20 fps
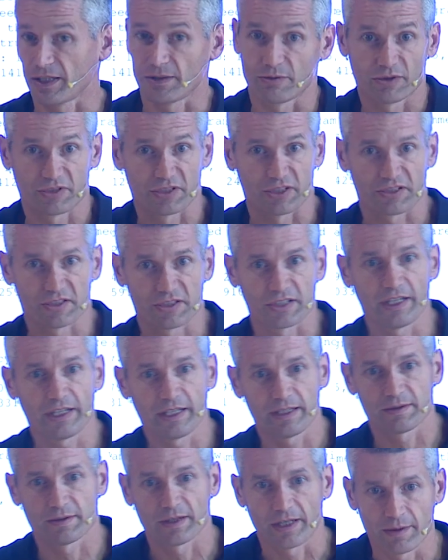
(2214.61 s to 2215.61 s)
It will succeed
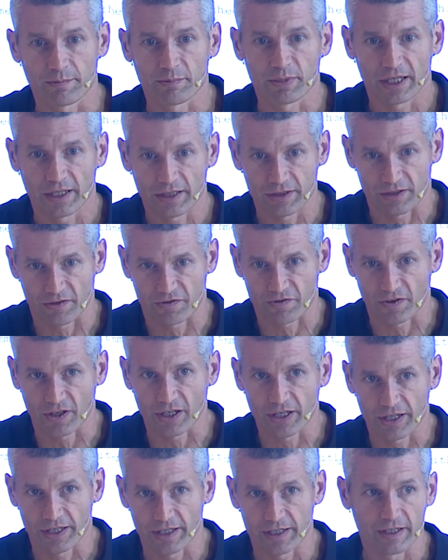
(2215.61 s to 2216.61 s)
in, in being
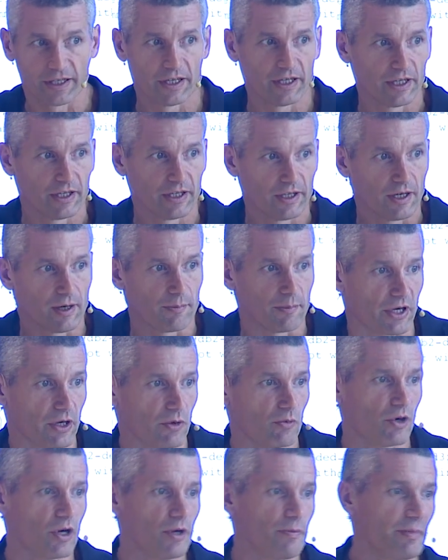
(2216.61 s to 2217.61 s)
defined, but it
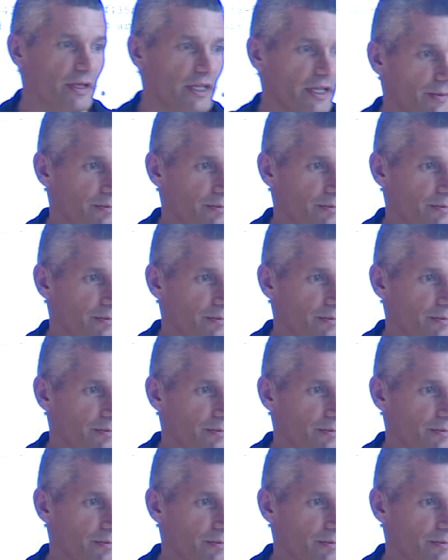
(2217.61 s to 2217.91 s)
won't be